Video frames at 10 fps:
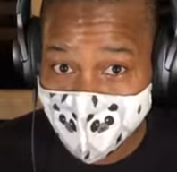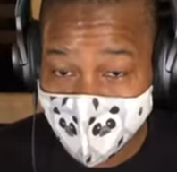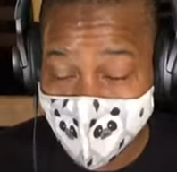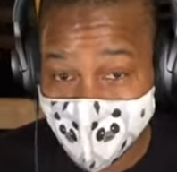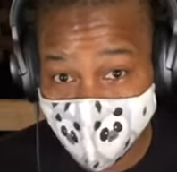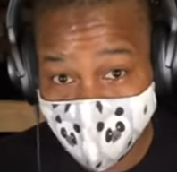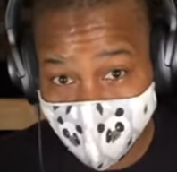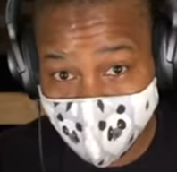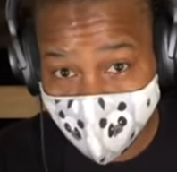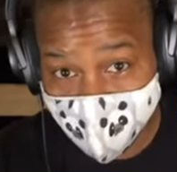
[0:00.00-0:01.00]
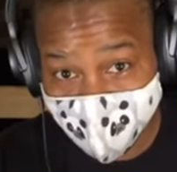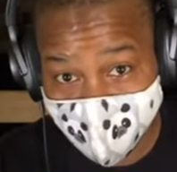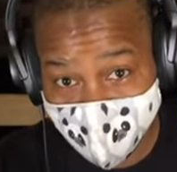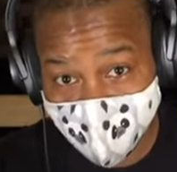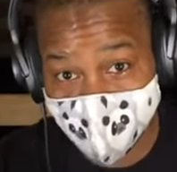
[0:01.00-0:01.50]
And once you
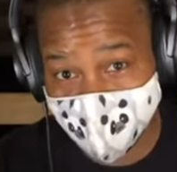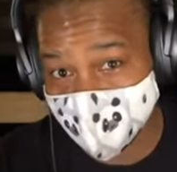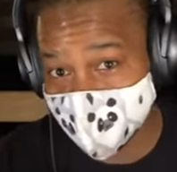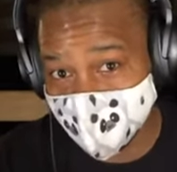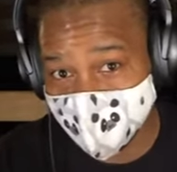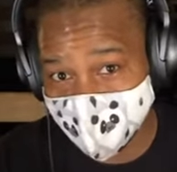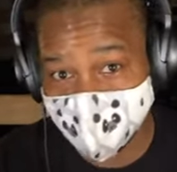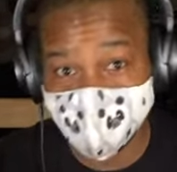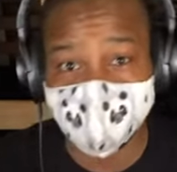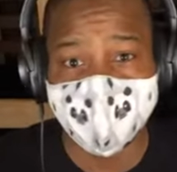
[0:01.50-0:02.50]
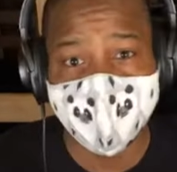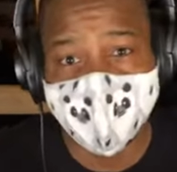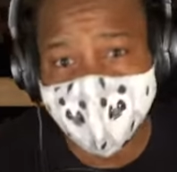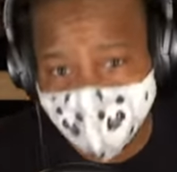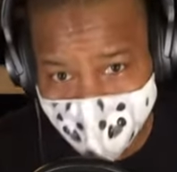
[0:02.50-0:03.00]
do that for 30 minutes, you do it
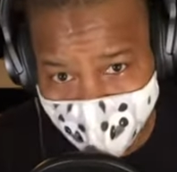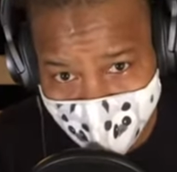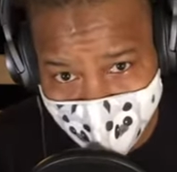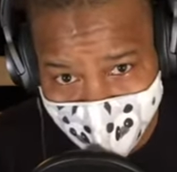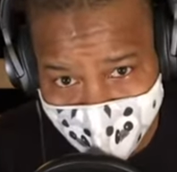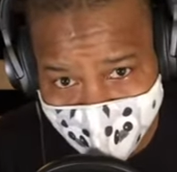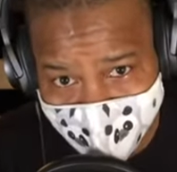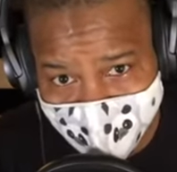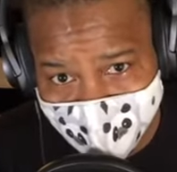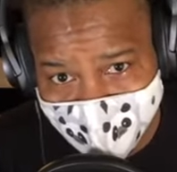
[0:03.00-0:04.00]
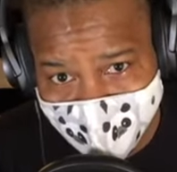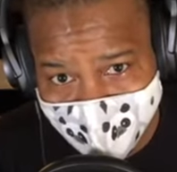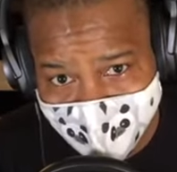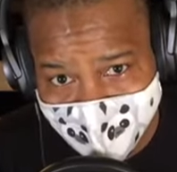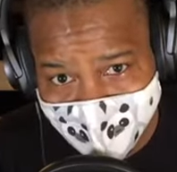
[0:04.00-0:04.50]
again for 30 minutes.
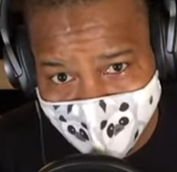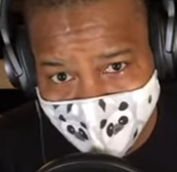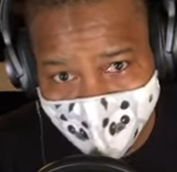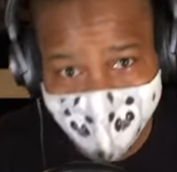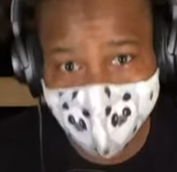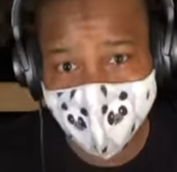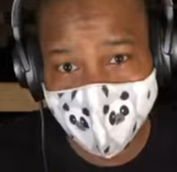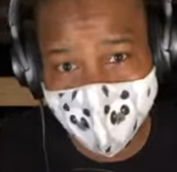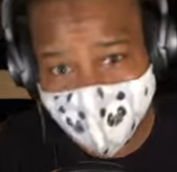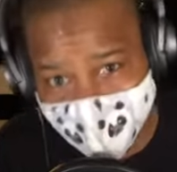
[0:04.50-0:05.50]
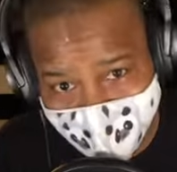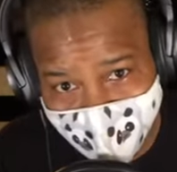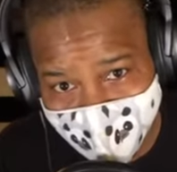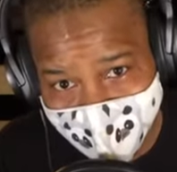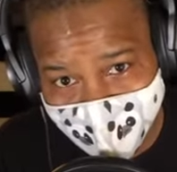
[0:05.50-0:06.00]
And you do it again for
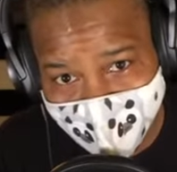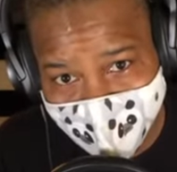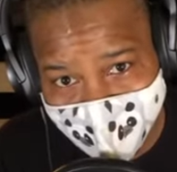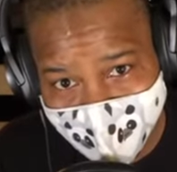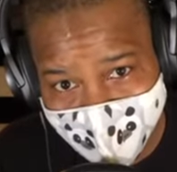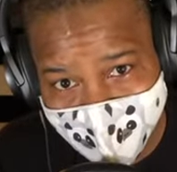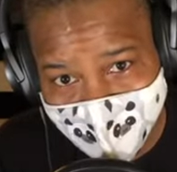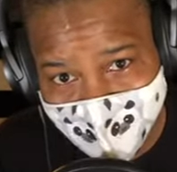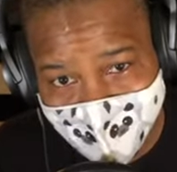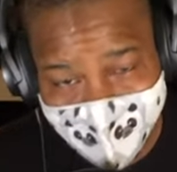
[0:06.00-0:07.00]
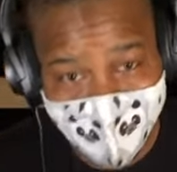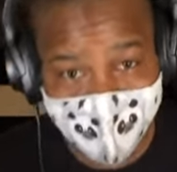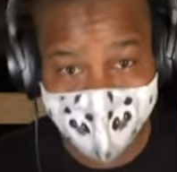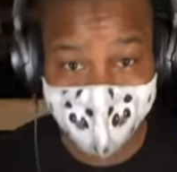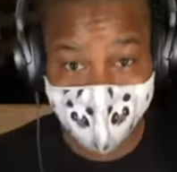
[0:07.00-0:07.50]
30 minutes.
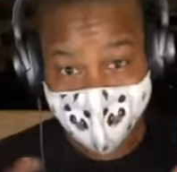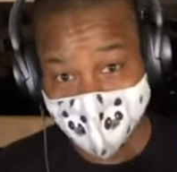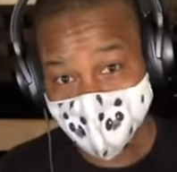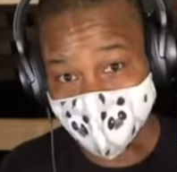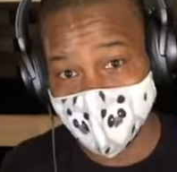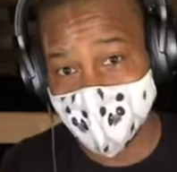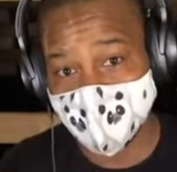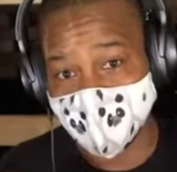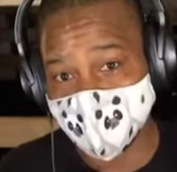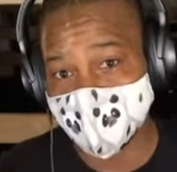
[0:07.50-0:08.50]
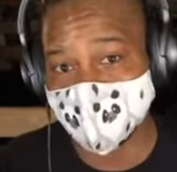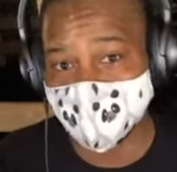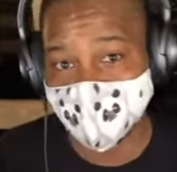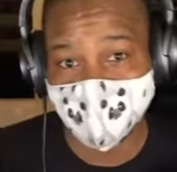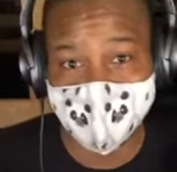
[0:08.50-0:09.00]
Because this is what happens sometimes
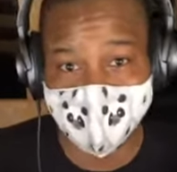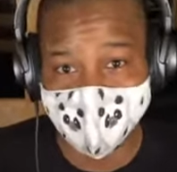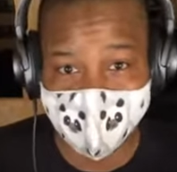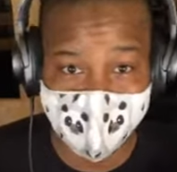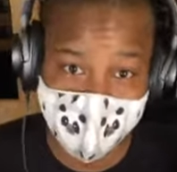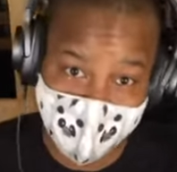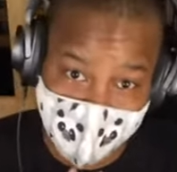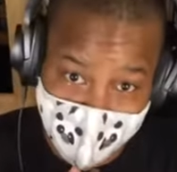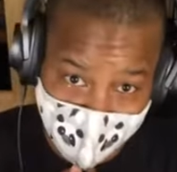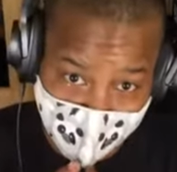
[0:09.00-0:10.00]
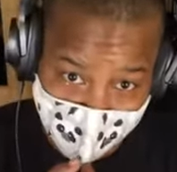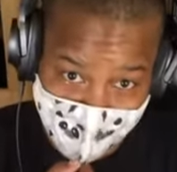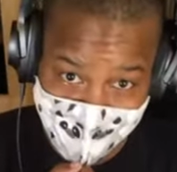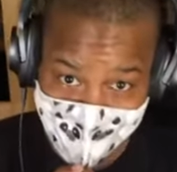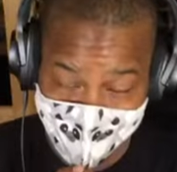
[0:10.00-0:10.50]
when you wear Japanese komodos.
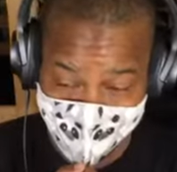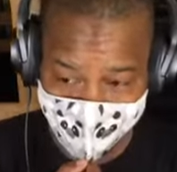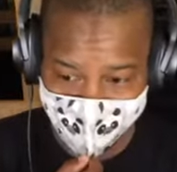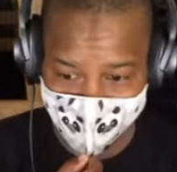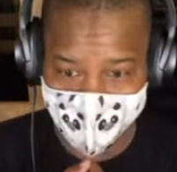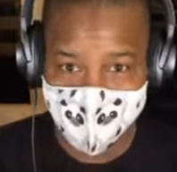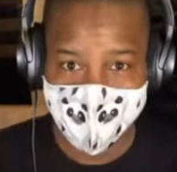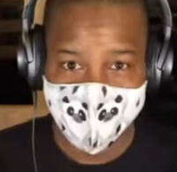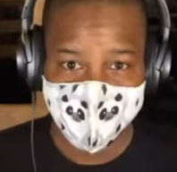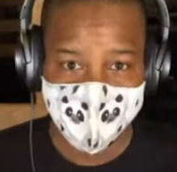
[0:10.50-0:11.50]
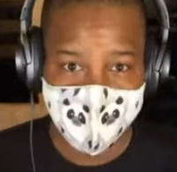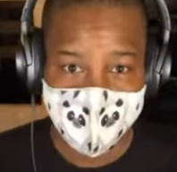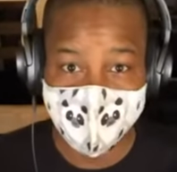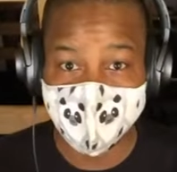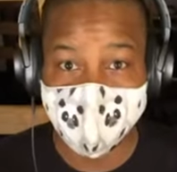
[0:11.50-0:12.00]
Is that
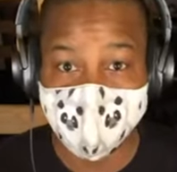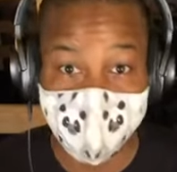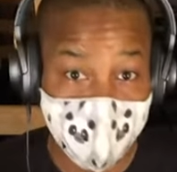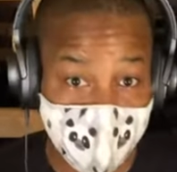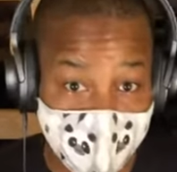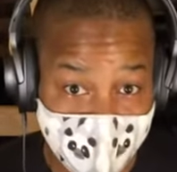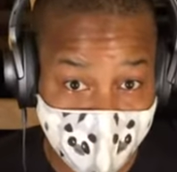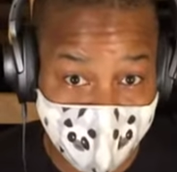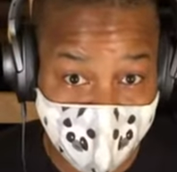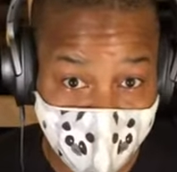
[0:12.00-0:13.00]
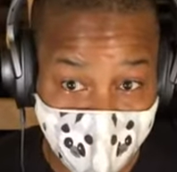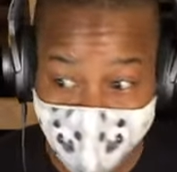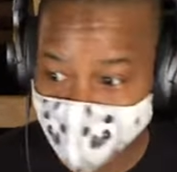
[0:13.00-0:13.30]
it depends on when you get it too.